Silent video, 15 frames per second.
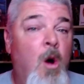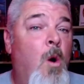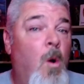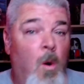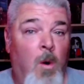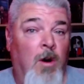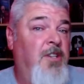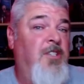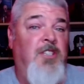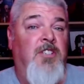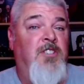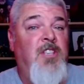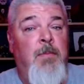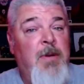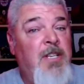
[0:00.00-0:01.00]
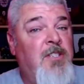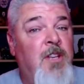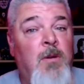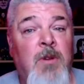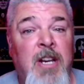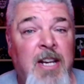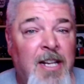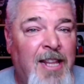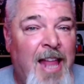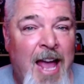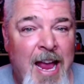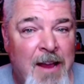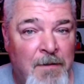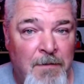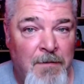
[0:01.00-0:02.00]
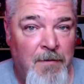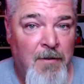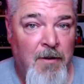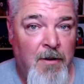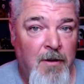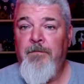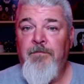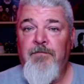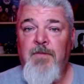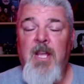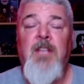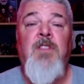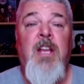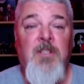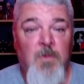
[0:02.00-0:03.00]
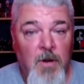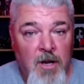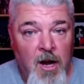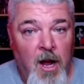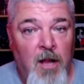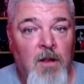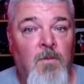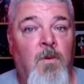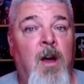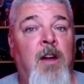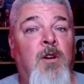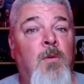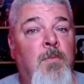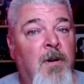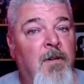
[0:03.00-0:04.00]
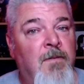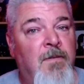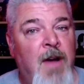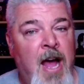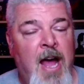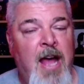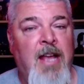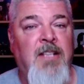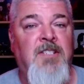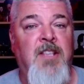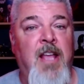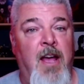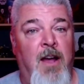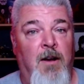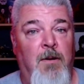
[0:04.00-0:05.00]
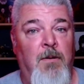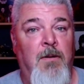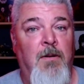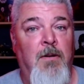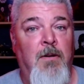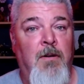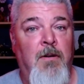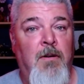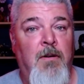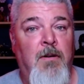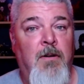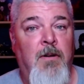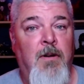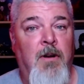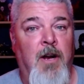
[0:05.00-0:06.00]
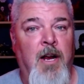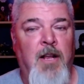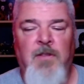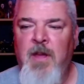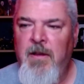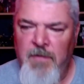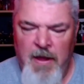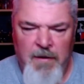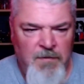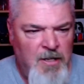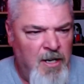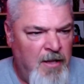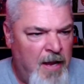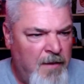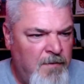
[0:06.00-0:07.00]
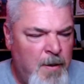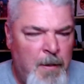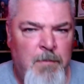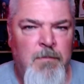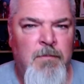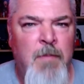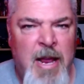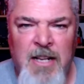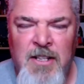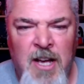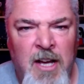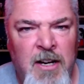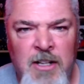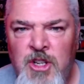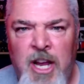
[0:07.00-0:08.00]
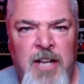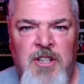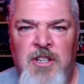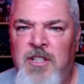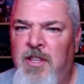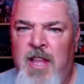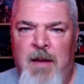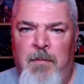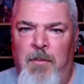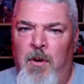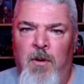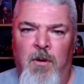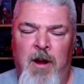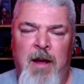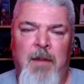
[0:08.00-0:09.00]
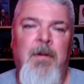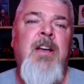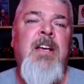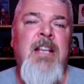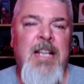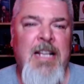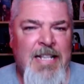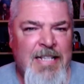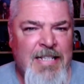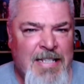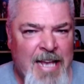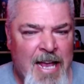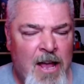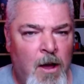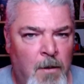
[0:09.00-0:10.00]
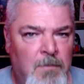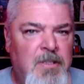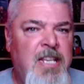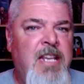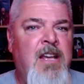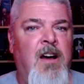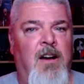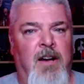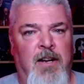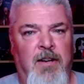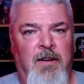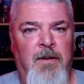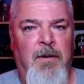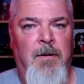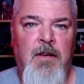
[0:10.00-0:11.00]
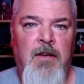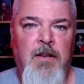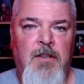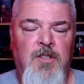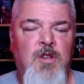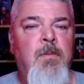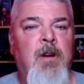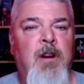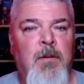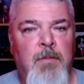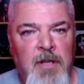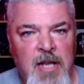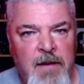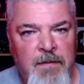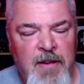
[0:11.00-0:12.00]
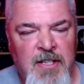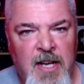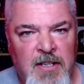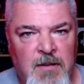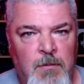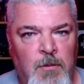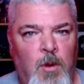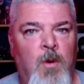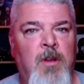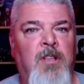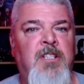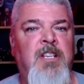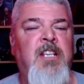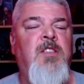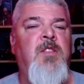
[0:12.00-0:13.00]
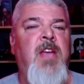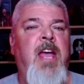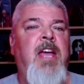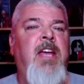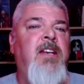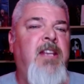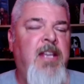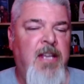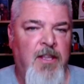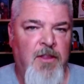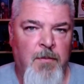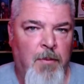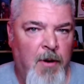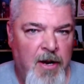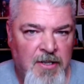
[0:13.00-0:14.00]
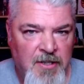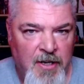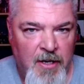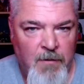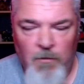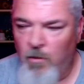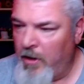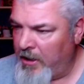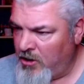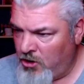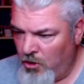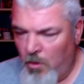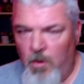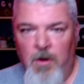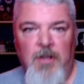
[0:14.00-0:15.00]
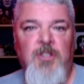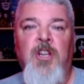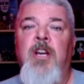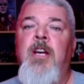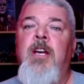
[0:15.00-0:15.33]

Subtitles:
or just a stepping stone into life. And that's what Colorado provides now. All right, they've made a ton of changes in that program to help Dion. So you better believe he's got some loyalty to the AD and the president, Rick George